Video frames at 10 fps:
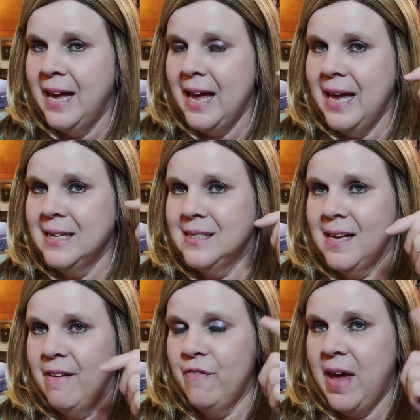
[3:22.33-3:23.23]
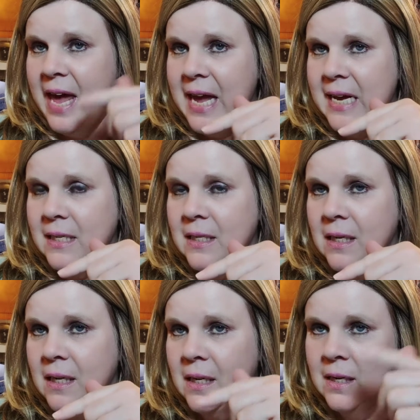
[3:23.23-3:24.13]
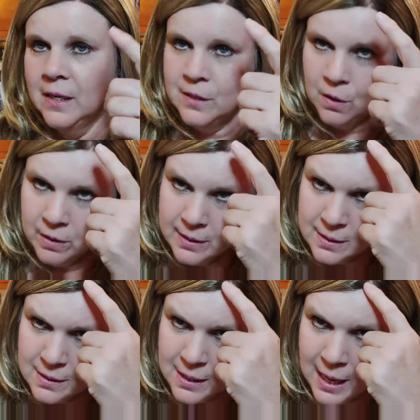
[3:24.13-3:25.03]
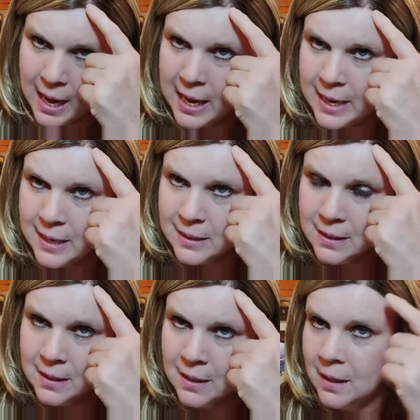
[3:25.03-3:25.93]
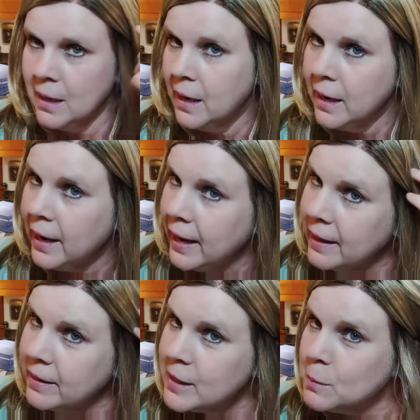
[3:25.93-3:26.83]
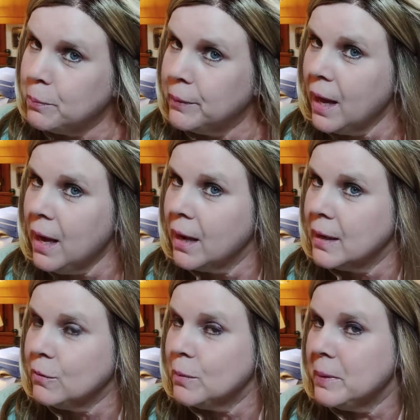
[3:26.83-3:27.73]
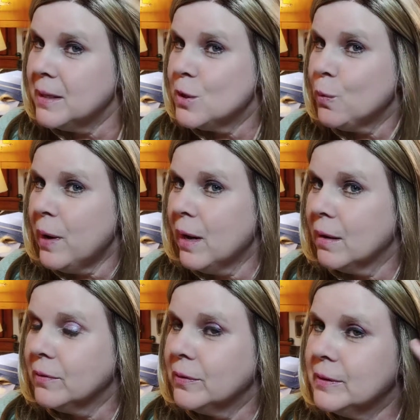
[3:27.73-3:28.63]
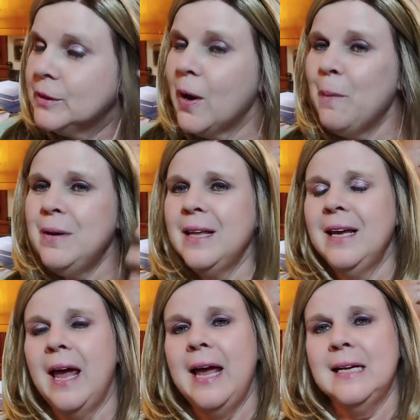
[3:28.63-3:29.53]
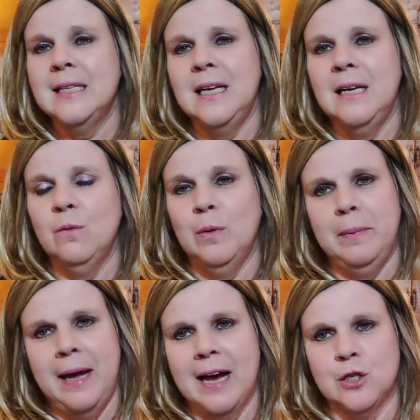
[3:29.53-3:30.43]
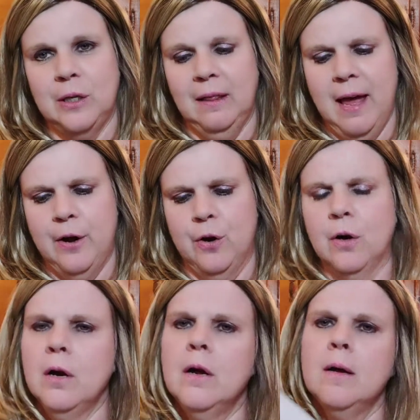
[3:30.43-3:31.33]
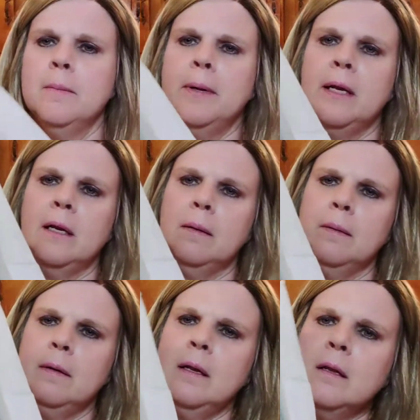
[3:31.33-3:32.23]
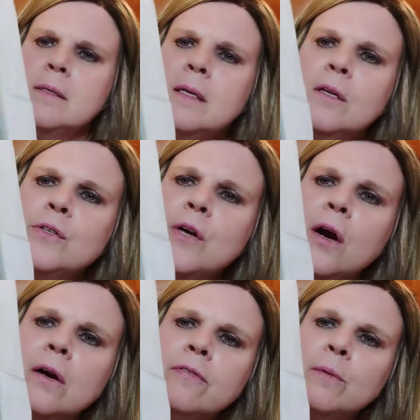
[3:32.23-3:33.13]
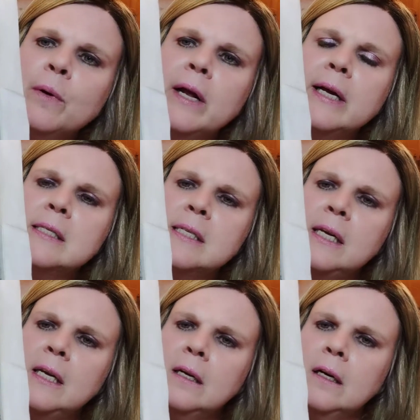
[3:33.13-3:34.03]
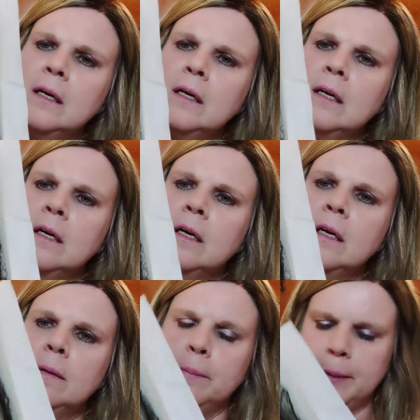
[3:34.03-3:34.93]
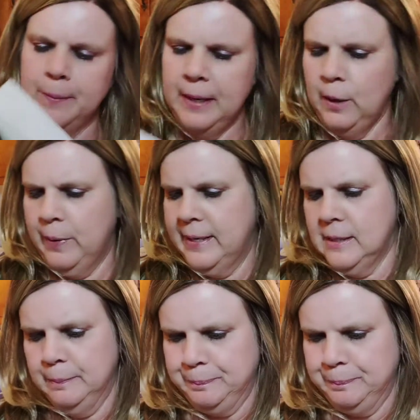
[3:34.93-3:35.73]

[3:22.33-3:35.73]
SF8. So this is the 8. And this blonde would be the 12. So I would think 18 would be actually lighter. But it, it looks a little dark from what I can see. But anyways.